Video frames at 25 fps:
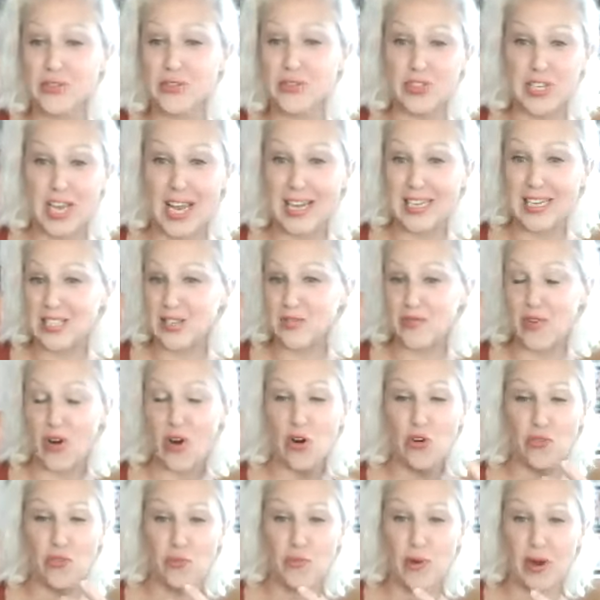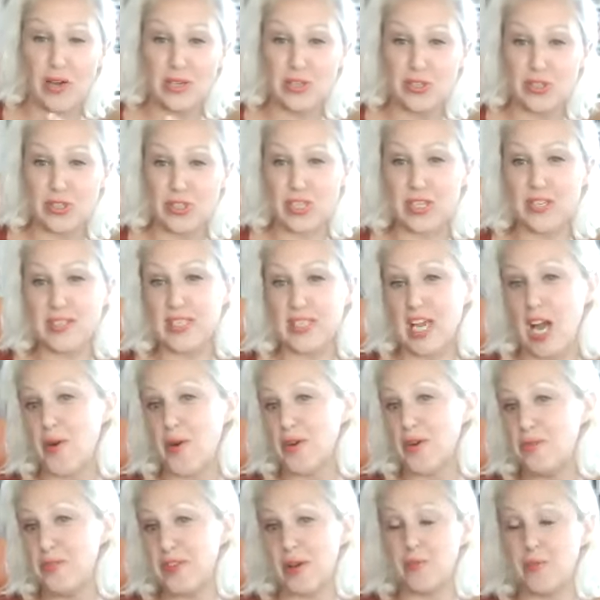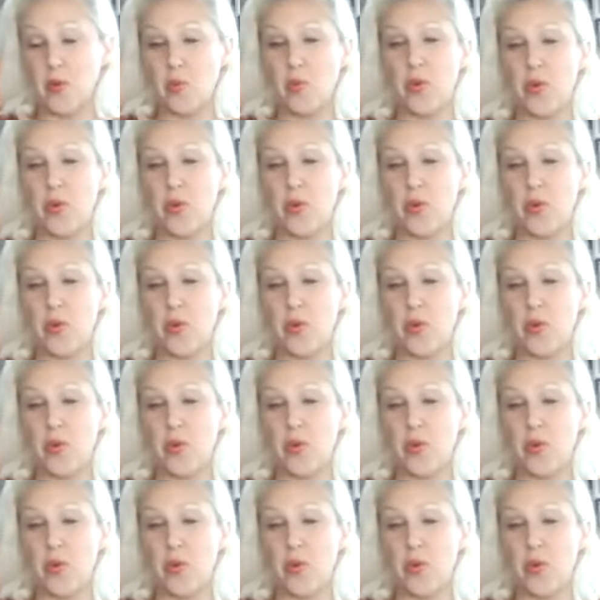of days of old from hundreds of years ago with someone